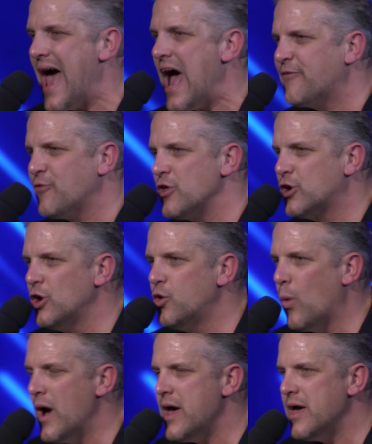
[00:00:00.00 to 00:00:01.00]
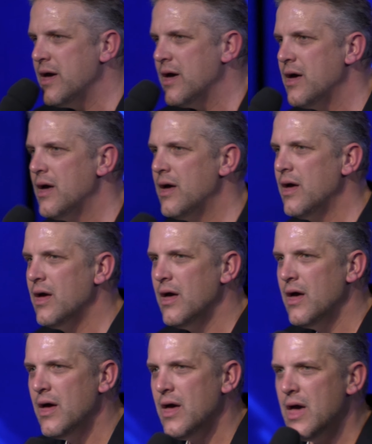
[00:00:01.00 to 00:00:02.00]
He said, ask for the good way
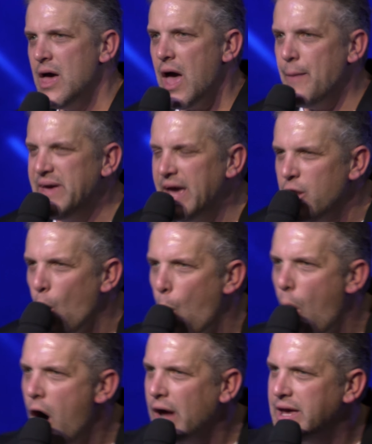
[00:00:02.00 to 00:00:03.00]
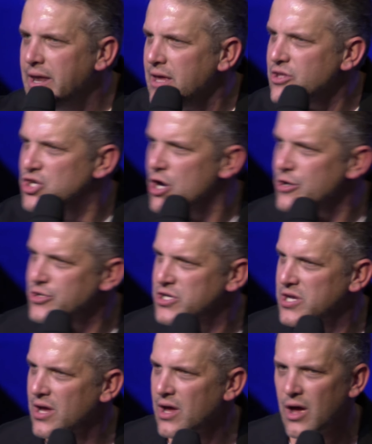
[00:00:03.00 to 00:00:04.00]
and begin to walk in it,
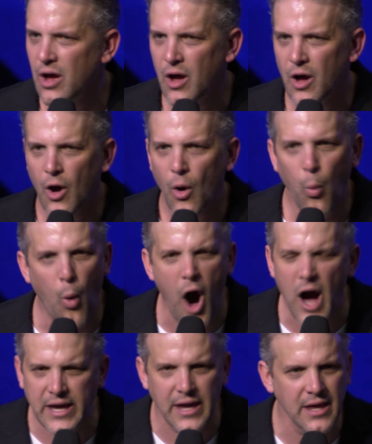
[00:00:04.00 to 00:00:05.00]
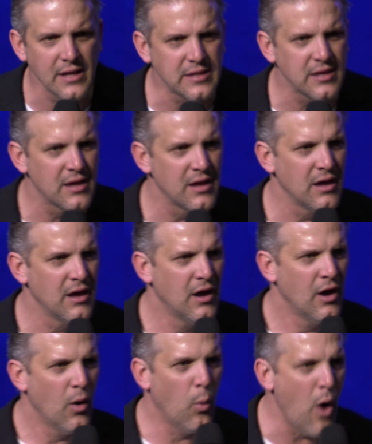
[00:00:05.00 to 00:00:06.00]
church. Walk in it.
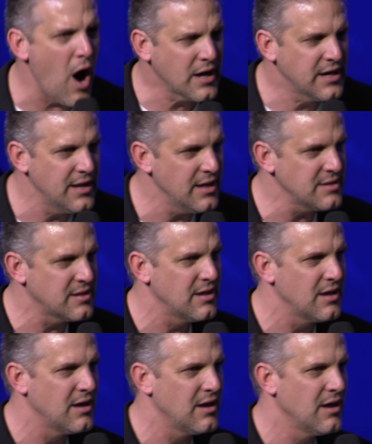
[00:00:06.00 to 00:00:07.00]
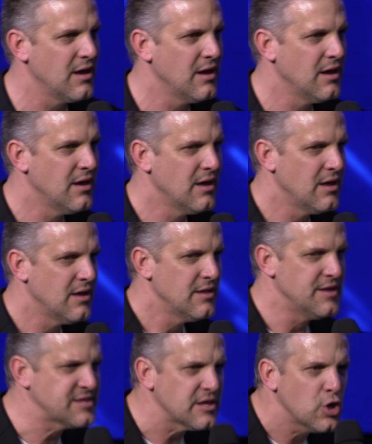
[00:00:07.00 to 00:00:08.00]
Walk in it.
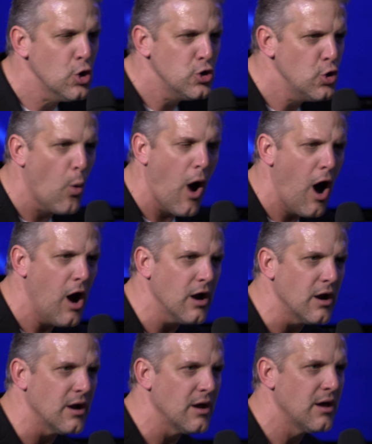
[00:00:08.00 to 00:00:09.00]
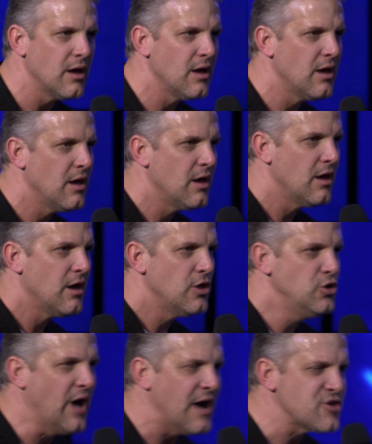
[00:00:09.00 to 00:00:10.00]
This is who you are.
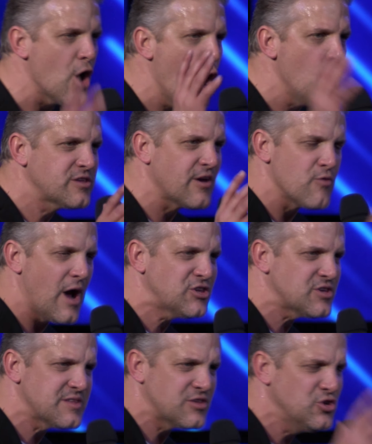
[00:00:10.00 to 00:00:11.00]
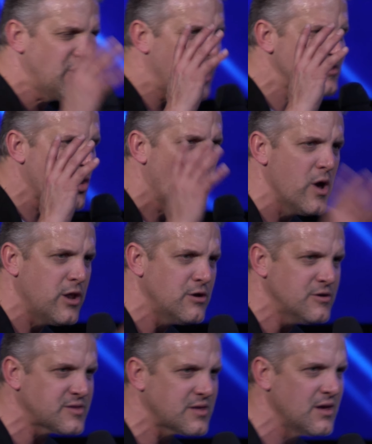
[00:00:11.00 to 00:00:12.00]
You guys are oaks of righteousness. You guys are
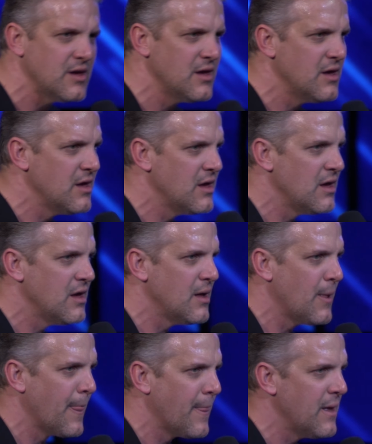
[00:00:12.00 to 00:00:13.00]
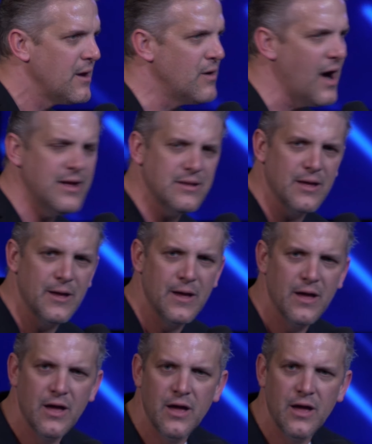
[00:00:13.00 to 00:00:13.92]
winners, right?